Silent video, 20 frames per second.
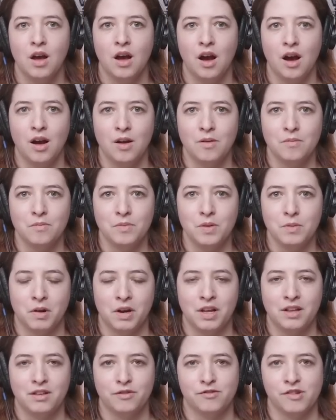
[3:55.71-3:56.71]

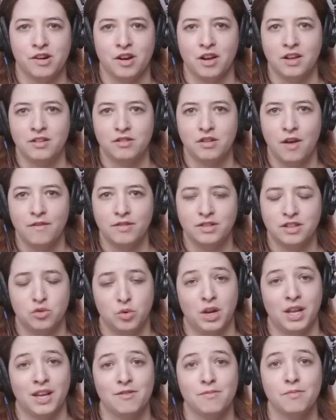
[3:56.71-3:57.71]
money to frontline services, we're
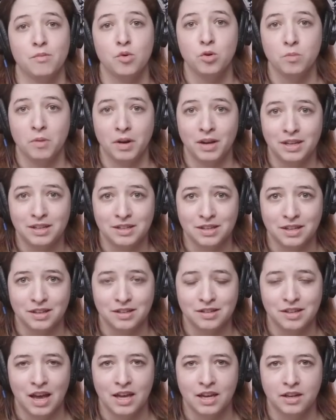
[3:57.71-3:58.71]
going to give more money to
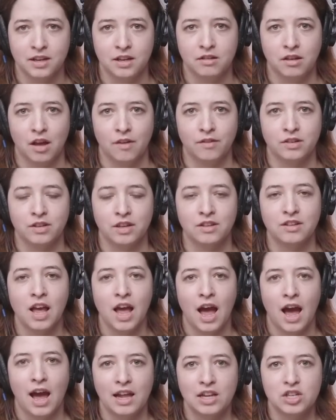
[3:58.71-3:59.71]
A&E services.
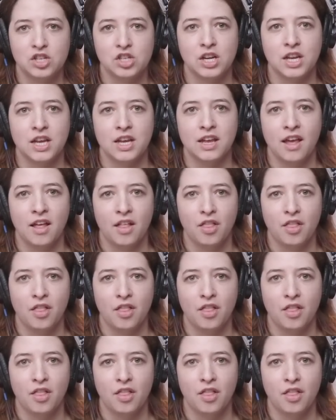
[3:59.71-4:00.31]
Actually,